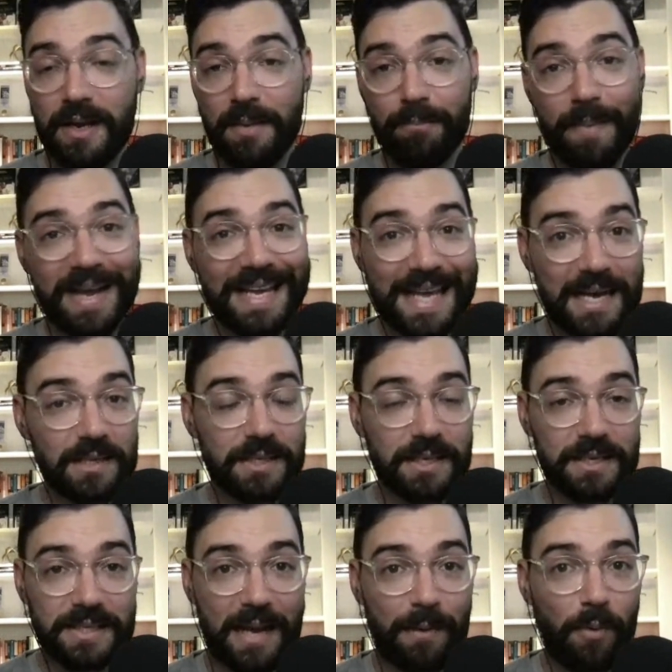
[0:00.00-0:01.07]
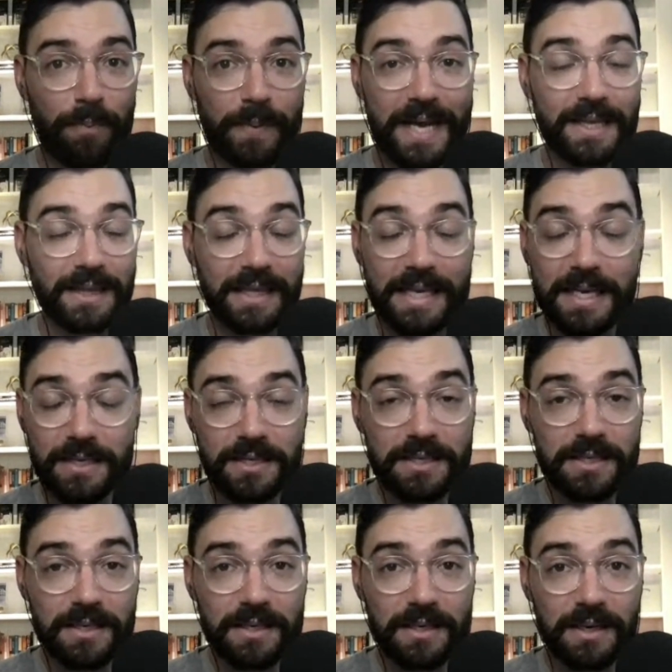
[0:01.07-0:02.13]
My guess is they will be at
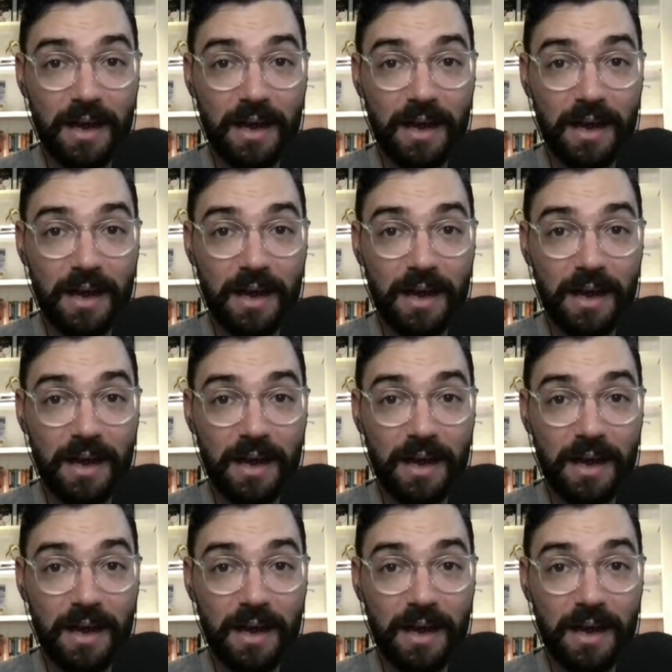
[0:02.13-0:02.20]
least